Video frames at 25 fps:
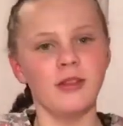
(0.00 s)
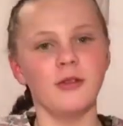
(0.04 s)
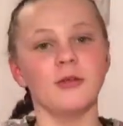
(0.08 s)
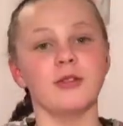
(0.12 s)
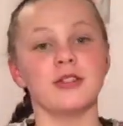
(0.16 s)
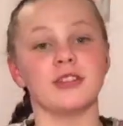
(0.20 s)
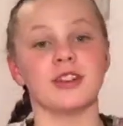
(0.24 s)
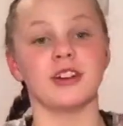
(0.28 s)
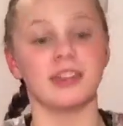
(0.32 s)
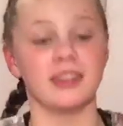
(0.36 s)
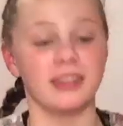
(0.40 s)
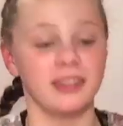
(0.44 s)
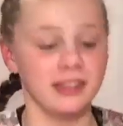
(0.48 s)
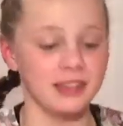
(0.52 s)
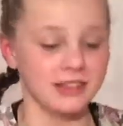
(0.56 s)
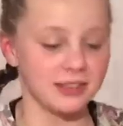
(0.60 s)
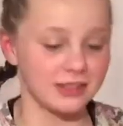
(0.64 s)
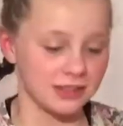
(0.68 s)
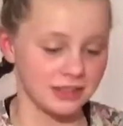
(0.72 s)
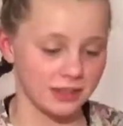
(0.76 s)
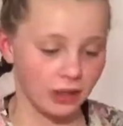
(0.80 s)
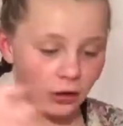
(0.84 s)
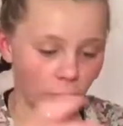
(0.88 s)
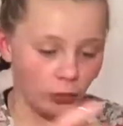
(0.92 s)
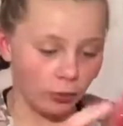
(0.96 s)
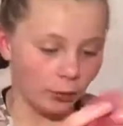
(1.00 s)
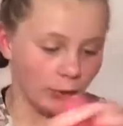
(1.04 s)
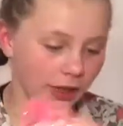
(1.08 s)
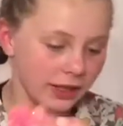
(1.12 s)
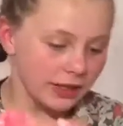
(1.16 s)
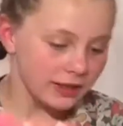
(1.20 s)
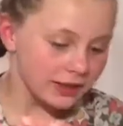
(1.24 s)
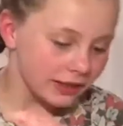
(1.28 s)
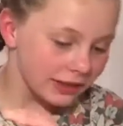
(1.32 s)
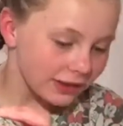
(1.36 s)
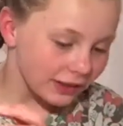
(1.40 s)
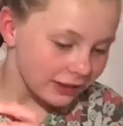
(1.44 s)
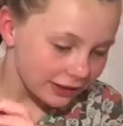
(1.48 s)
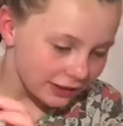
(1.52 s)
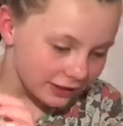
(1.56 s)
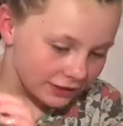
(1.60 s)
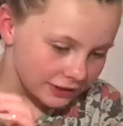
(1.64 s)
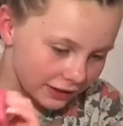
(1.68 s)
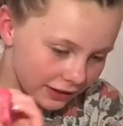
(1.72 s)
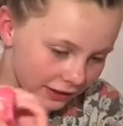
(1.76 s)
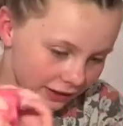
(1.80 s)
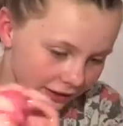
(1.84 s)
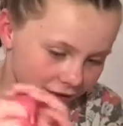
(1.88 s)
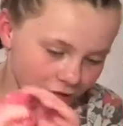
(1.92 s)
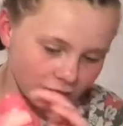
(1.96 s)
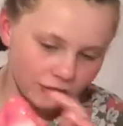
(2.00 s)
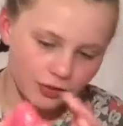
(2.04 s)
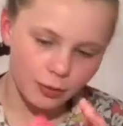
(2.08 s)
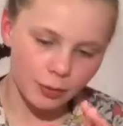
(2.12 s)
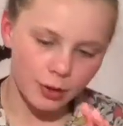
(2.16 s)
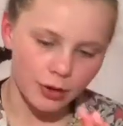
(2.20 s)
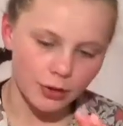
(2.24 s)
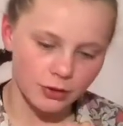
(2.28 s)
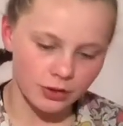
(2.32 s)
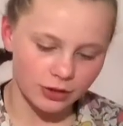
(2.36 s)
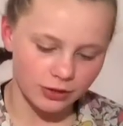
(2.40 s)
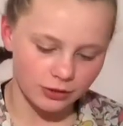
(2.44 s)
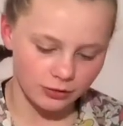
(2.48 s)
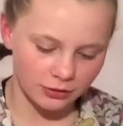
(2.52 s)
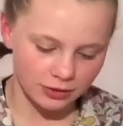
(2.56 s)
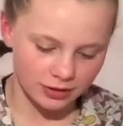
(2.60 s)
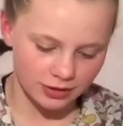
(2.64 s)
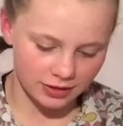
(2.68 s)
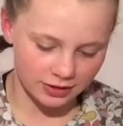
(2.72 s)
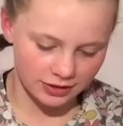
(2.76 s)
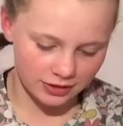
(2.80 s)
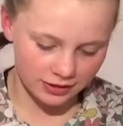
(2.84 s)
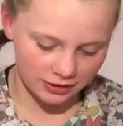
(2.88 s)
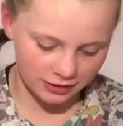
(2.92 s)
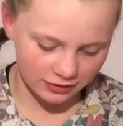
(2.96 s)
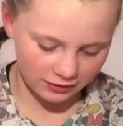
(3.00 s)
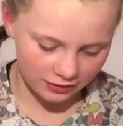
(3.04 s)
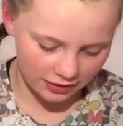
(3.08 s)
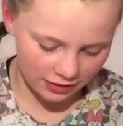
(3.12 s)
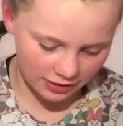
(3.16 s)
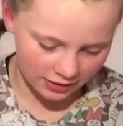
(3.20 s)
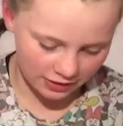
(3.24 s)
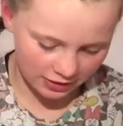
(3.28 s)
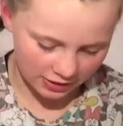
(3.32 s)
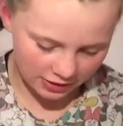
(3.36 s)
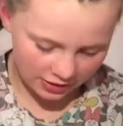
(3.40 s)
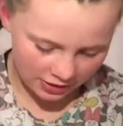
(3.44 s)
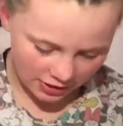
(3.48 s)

Which I think is so amazing because I love the poking noises out of this.